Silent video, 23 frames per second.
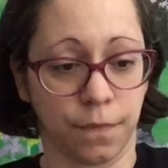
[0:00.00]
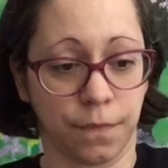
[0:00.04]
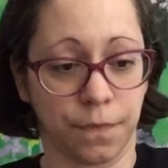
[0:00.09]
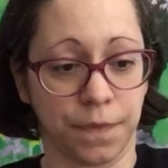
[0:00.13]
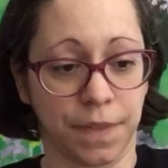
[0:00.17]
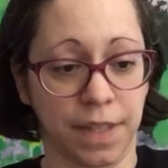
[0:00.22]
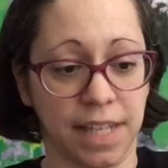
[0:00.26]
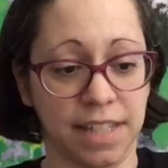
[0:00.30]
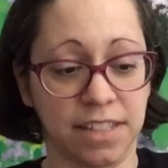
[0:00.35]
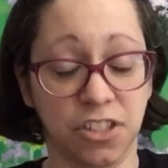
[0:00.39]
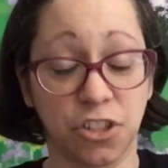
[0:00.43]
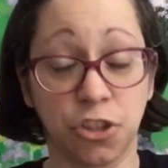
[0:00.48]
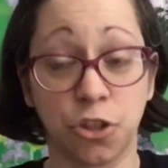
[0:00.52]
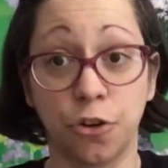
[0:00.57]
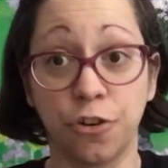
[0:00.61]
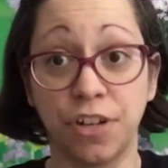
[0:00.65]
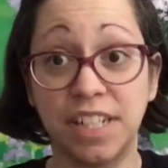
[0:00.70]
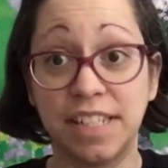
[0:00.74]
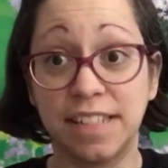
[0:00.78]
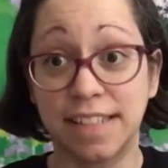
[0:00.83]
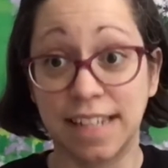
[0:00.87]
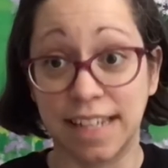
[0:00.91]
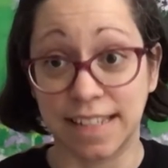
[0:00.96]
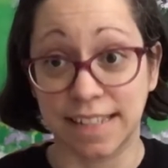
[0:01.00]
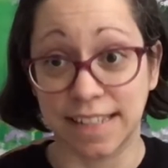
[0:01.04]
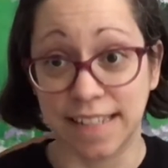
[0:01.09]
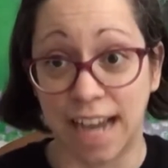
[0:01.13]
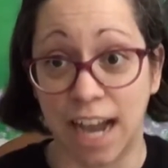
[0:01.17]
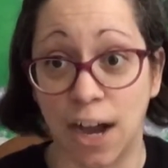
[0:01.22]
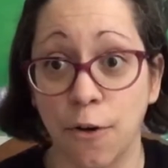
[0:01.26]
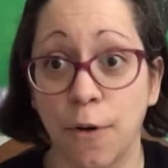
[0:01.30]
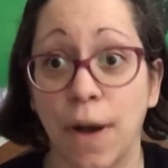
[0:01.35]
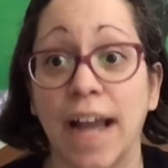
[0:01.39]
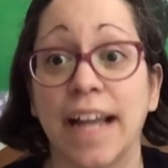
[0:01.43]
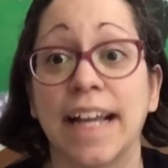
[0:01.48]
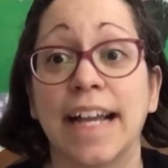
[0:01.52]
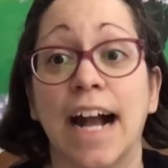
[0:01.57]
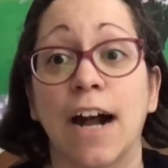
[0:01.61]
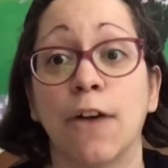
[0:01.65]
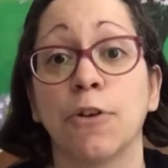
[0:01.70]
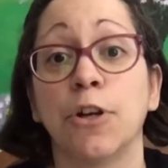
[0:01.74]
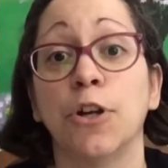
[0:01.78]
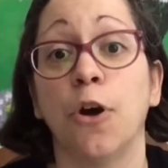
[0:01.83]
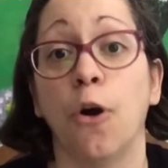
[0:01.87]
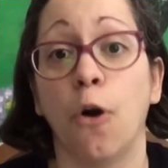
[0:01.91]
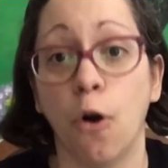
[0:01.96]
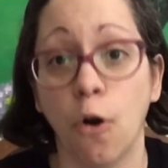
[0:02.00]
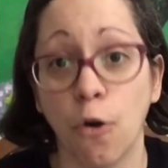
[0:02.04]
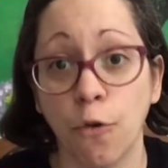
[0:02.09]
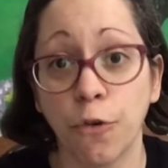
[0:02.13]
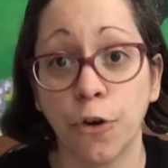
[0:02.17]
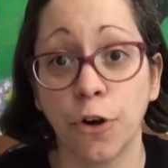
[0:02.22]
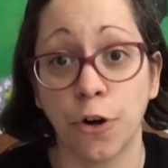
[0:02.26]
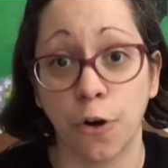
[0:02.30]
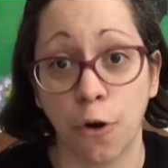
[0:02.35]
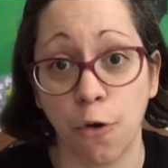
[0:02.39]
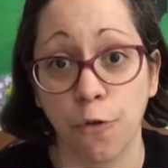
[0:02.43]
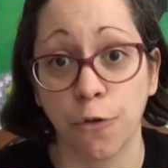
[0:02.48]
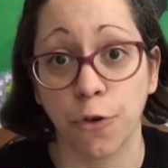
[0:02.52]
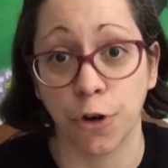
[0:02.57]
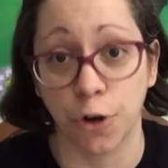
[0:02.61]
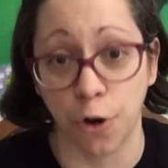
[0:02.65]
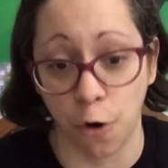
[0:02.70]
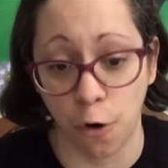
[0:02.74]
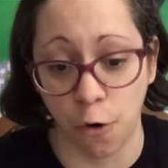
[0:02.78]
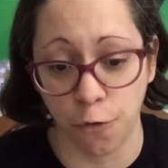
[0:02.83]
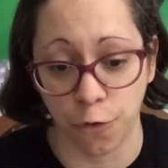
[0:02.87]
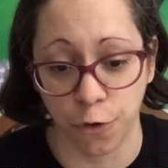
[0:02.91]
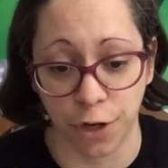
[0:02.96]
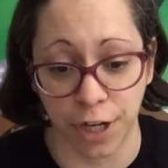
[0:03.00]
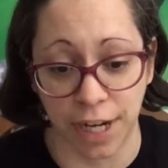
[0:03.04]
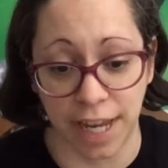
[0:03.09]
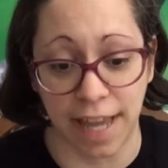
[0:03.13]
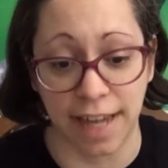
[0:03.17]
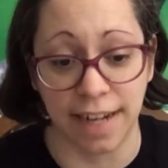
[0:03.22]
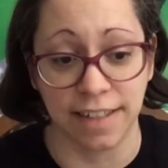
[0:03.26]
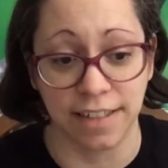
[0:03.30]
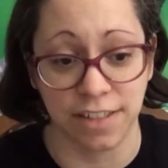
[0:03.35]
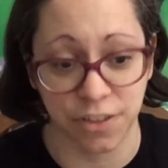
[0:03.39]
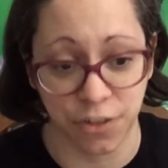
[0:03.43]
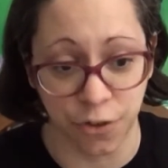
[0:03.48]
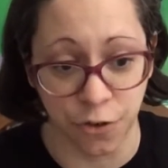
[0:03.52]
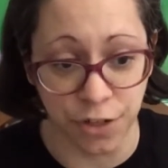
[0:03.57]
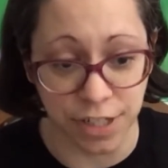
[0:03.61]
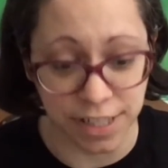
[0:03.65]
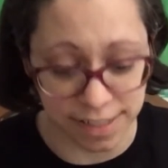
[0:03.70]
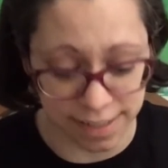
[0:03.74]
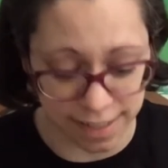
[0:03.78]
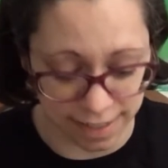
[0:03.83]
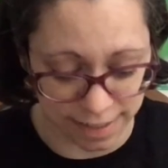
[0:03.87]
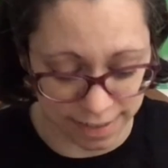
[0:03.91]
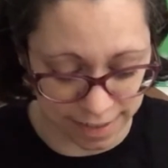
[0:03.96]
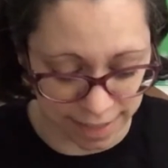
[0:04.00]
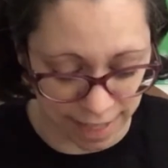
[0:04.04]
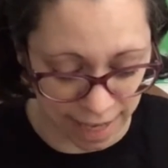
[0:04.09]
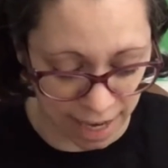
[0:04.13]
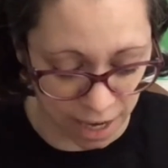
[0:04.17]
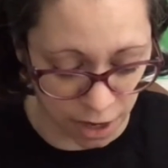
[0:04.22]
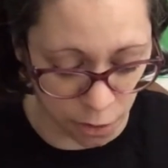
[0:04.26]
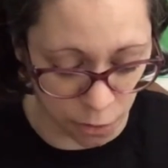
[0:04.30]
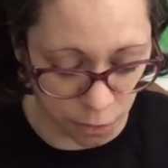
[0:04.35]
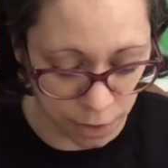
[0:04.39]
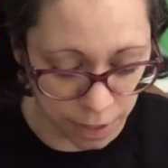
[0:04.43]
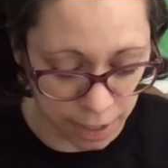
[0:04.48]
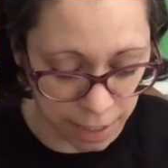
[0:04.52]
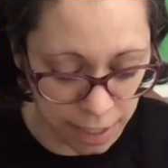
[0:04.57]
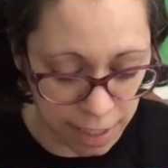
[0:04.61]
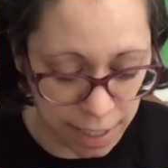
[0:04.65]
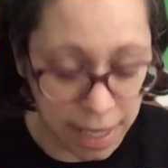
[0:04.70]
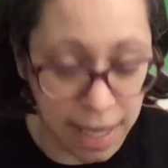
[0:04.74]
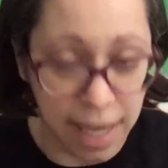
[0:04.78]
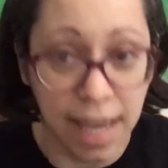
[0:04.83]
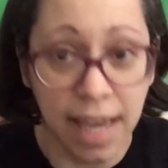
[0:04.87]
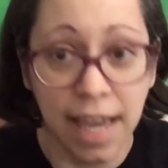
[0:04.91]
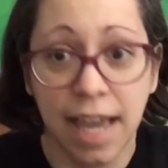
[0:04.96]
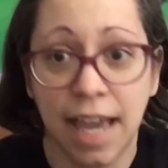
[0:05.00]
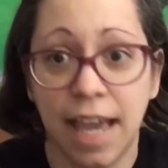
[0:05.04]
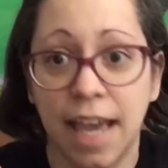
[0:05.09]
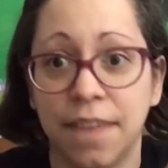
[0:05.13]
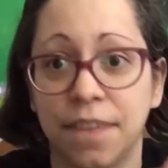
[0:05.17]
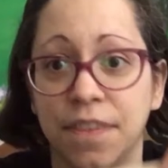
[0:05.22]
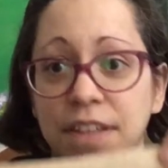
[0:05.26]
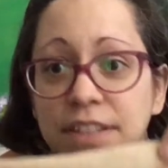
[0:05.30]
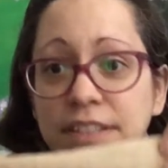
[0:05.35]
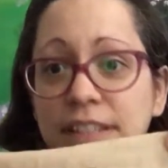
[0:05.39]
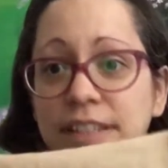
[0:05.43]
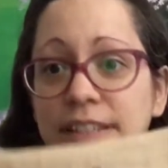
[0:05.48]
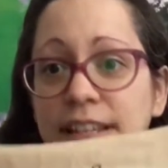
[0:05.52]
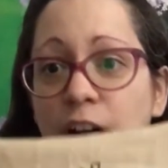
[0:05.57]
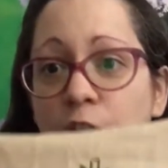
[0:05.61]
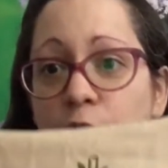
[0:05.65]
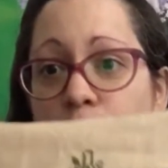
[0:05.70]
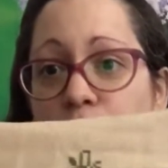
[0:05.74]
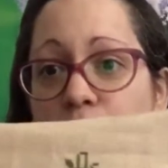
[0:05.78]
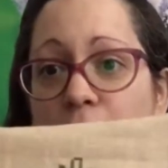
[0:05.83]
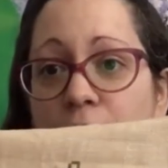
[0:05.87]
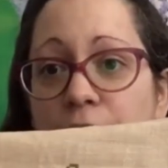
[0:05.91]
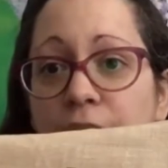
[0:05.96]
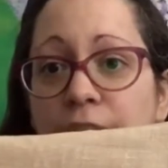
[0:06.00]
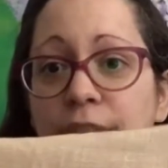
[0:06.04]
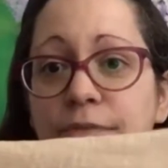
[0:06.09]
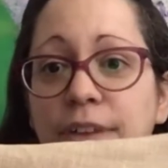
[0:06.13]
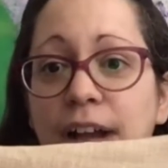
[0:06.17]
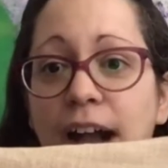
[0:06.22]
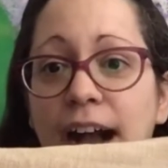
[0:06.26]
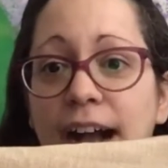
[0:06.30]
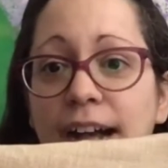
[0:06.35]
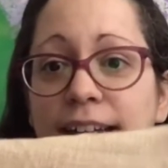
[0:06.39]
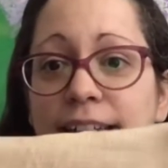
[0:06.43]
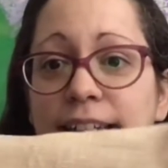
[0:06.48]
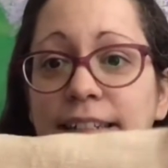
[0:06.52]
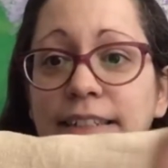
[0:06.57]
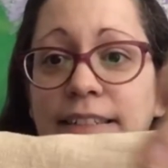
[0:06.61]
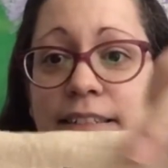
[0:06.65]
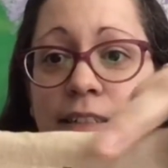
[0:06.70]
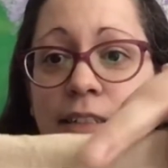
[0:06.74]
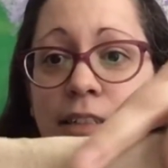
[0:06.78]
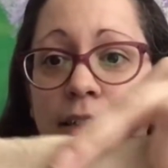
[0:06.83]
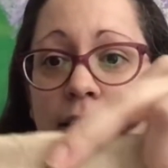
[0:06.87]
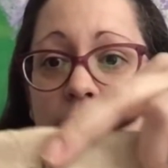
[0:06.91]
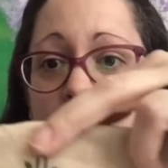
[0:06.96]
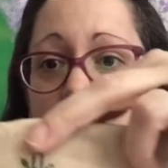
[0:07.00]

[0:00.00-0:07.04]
It's 36 count. I counted over and over and over again. It's 36 count, and this is how far I've gotten.